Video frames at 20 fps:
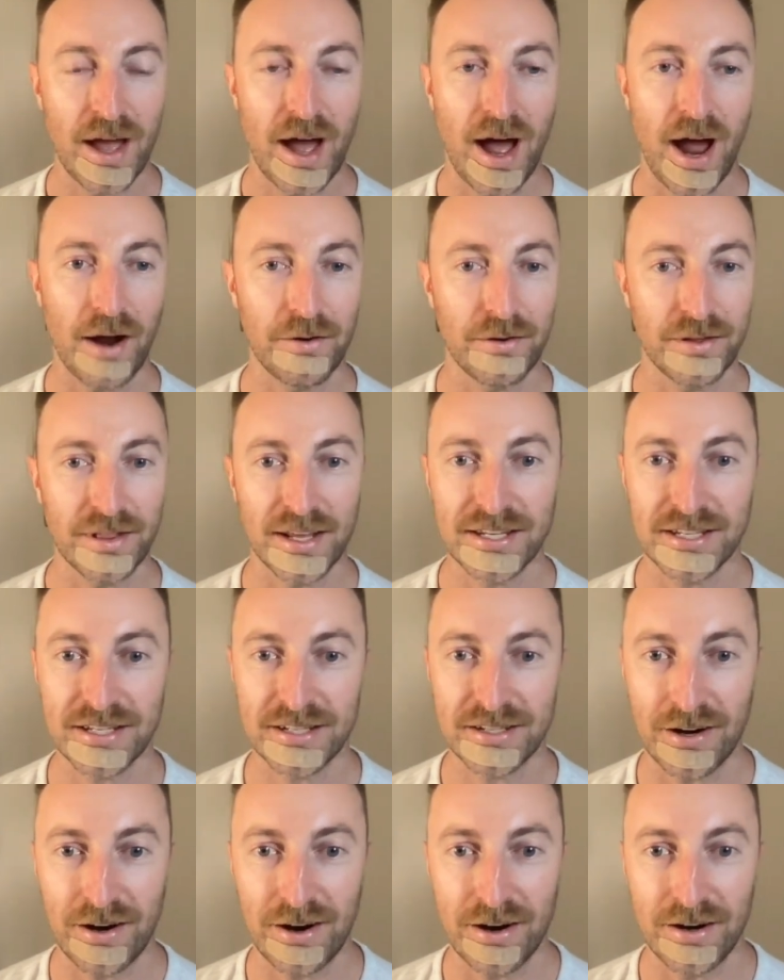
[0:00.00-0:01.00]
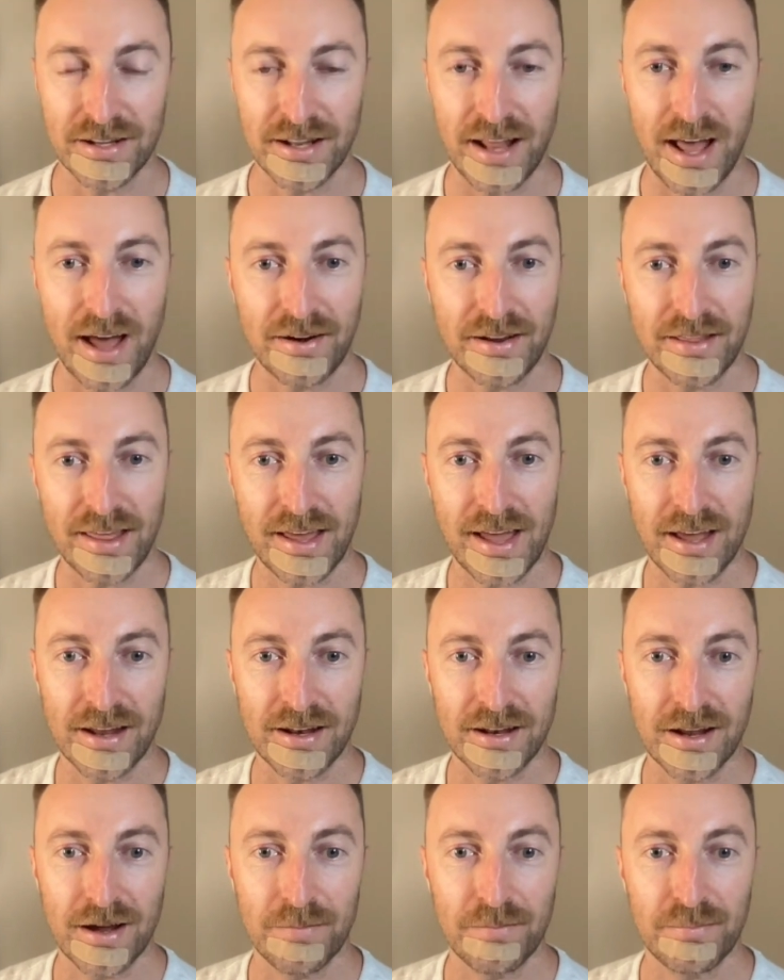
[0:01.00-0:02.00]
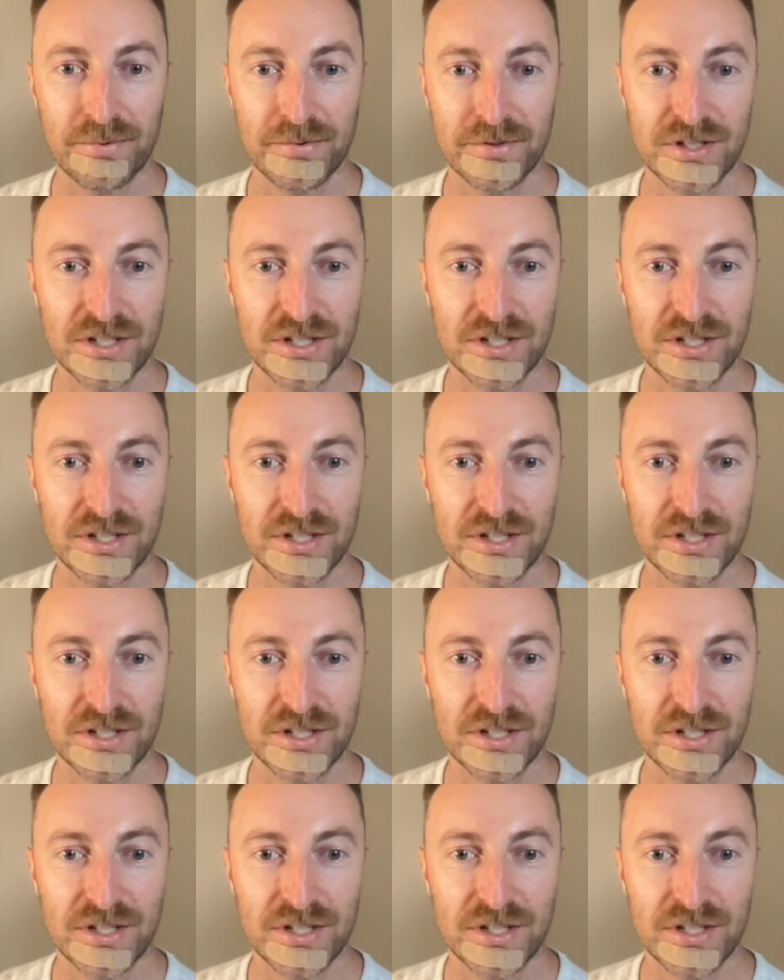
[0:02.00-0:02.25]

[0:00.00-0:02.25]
how do they start, and how do they end up